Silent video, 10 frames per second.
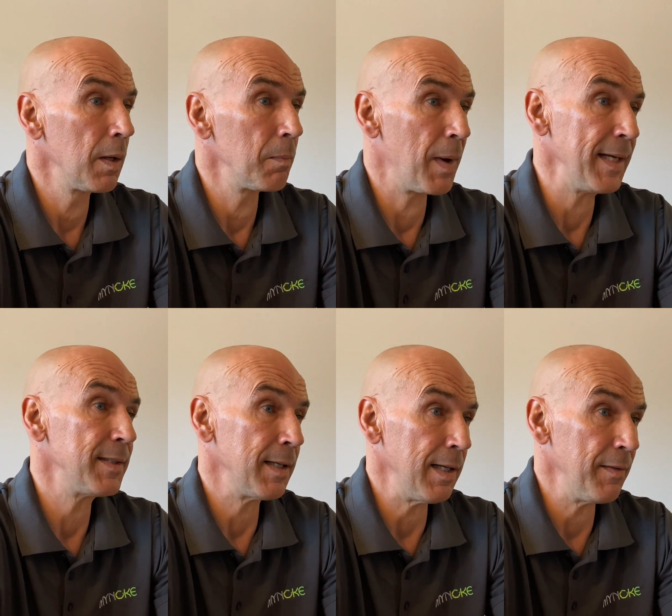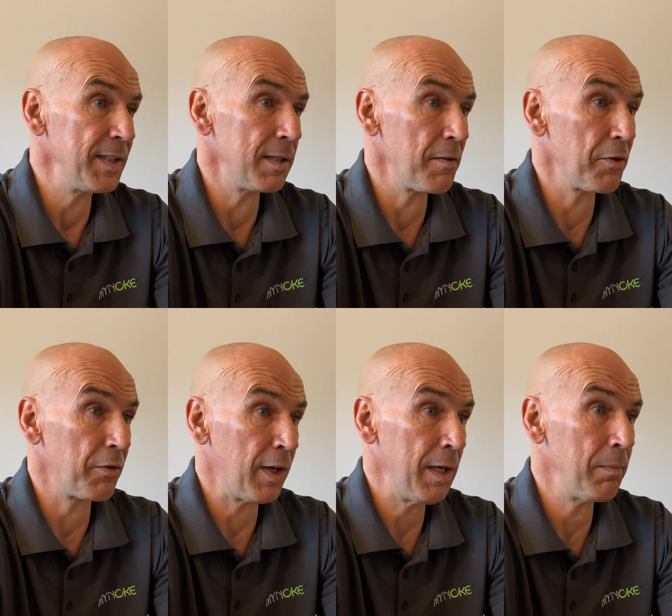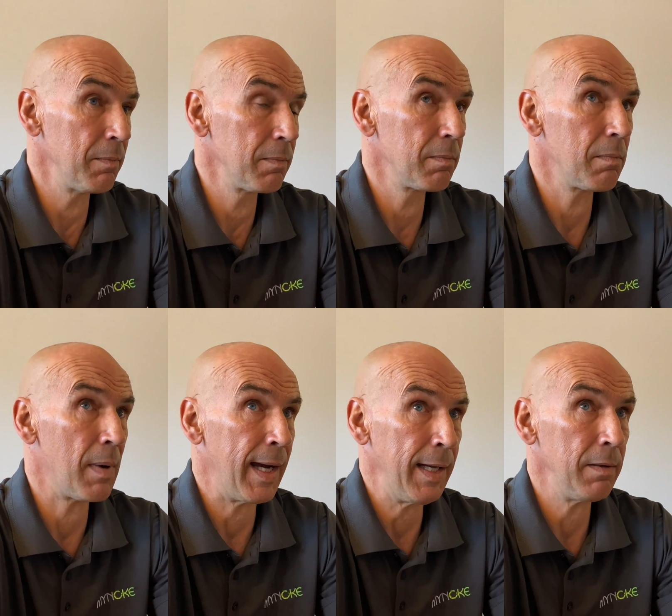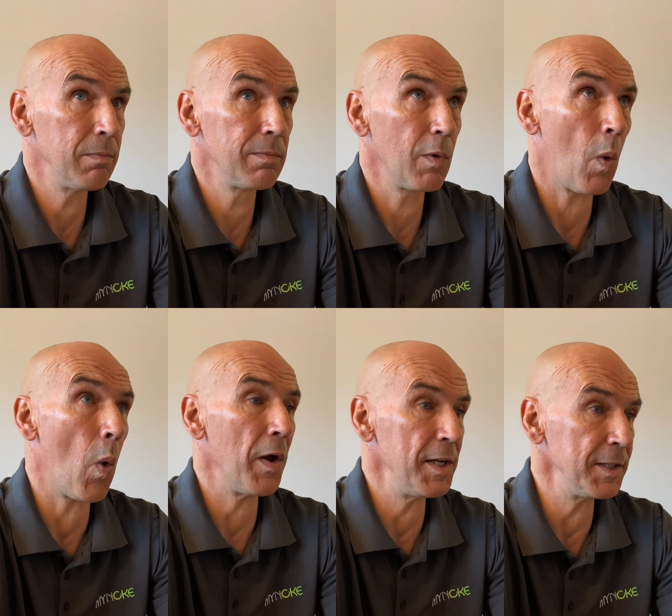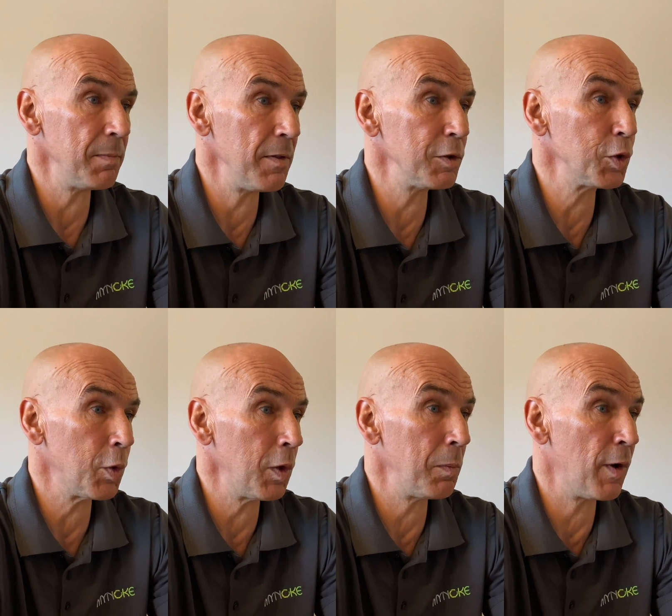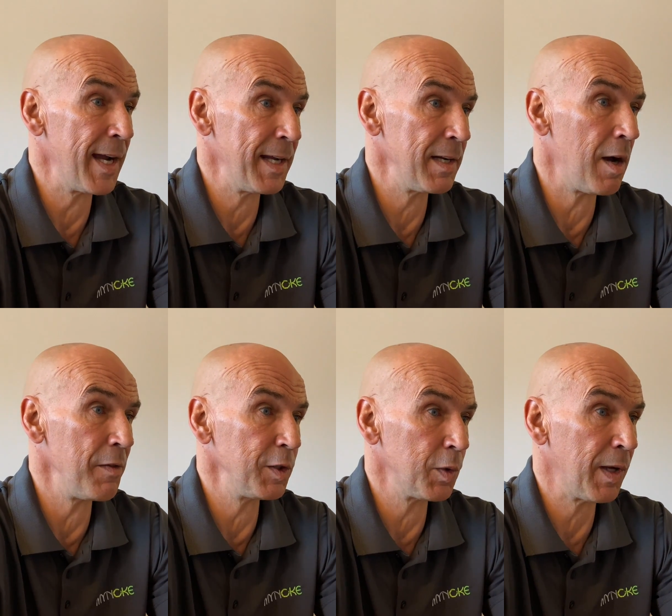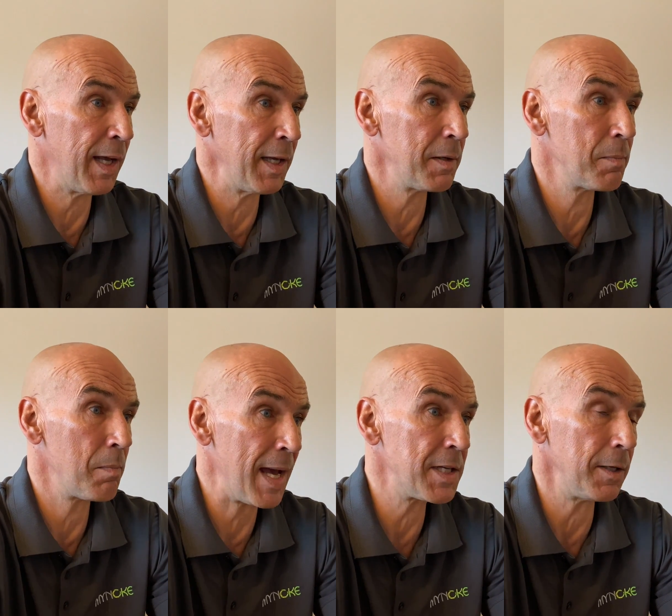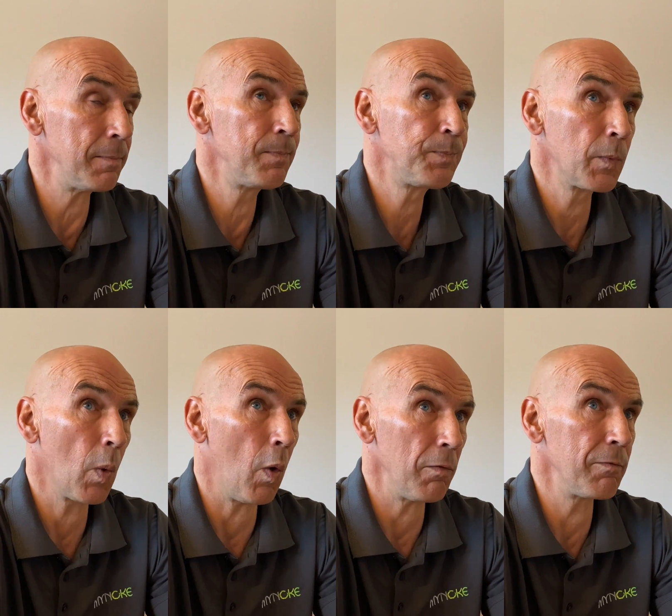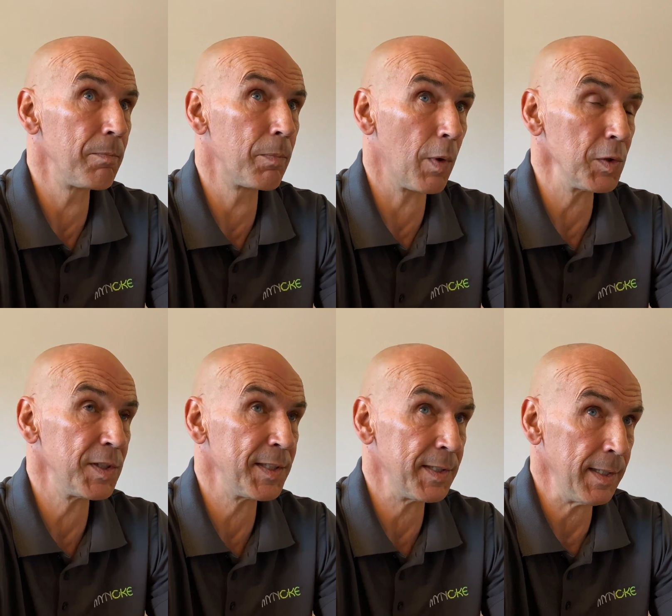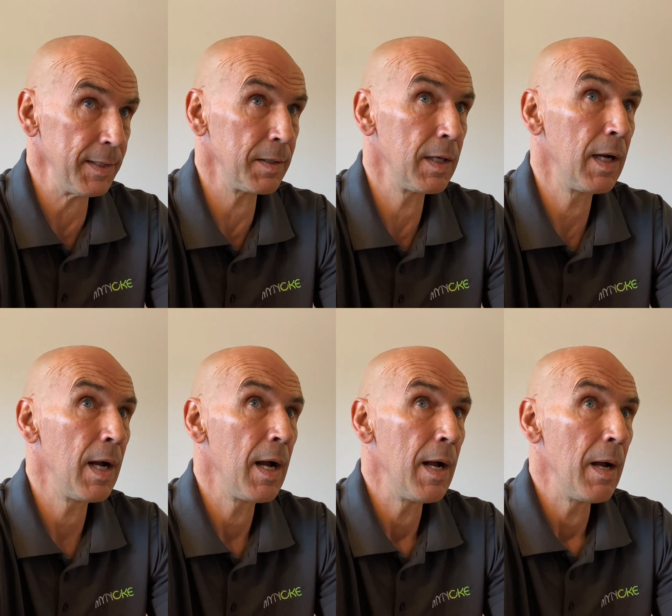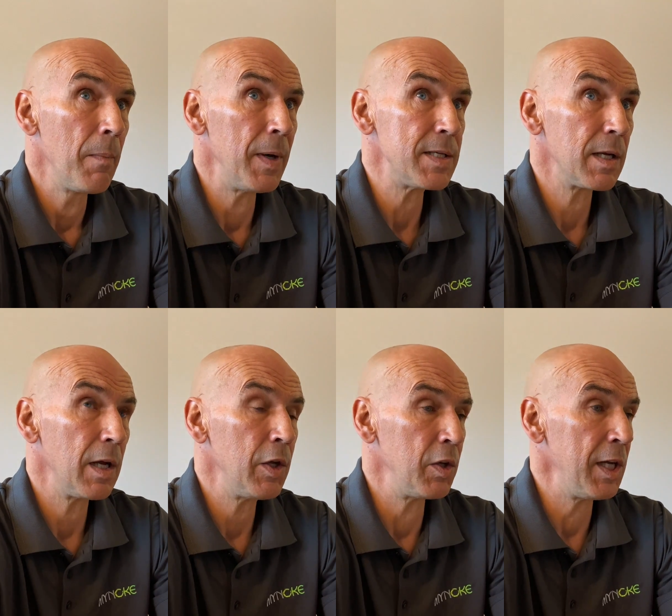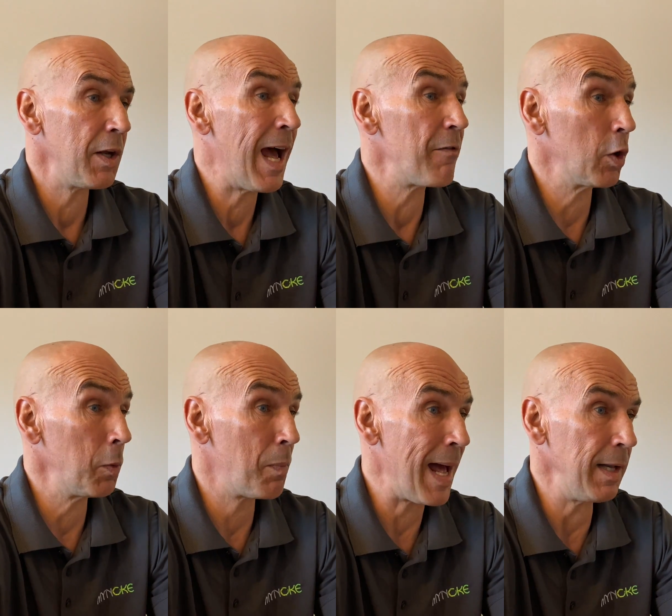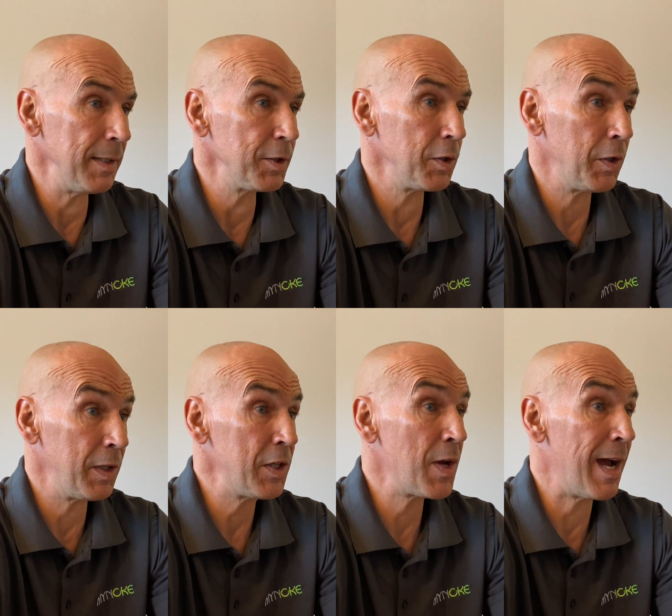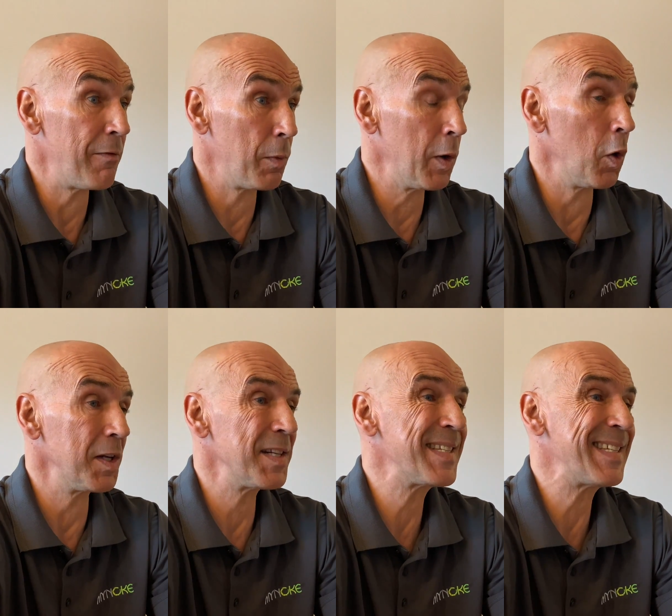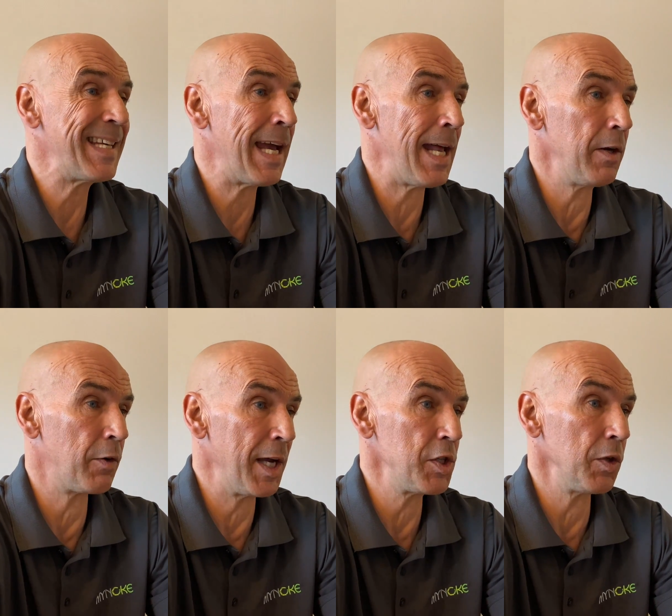basically. These are the 3 main organisms in the soil breaking down this organic matter or processing it. But you need to have a good balance. So you need to have, we call it a CN ratio,